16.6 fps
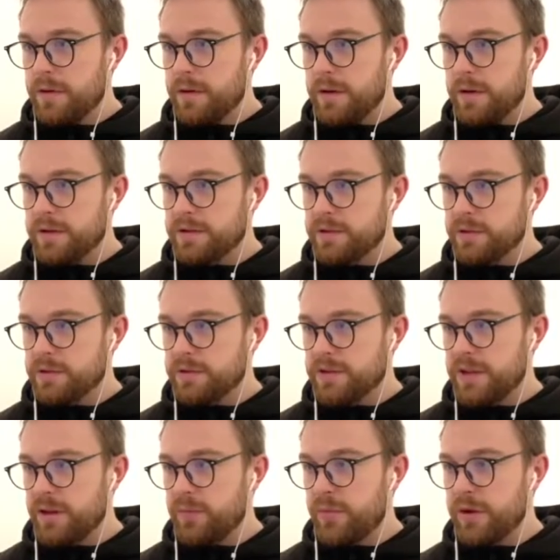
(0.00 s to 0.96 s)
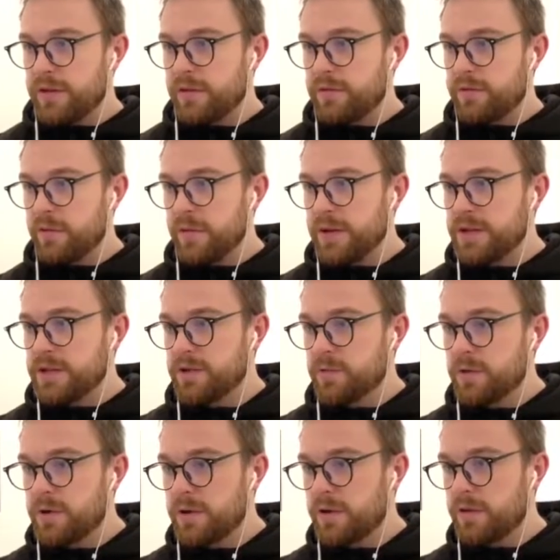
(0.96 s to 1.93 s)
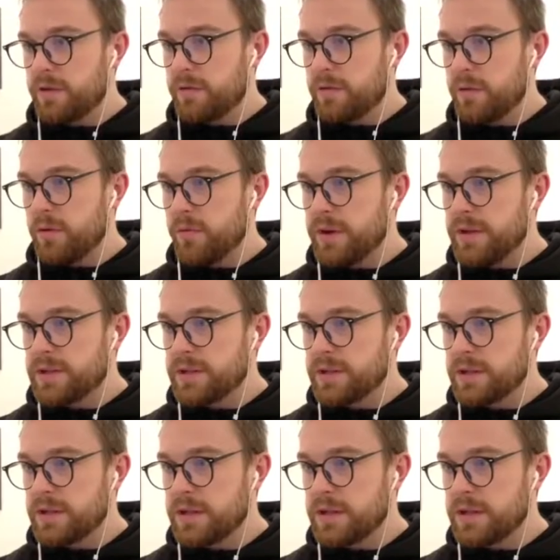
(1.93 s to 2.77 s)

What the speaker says: As soon as they break their formation, we're gonna throw basically.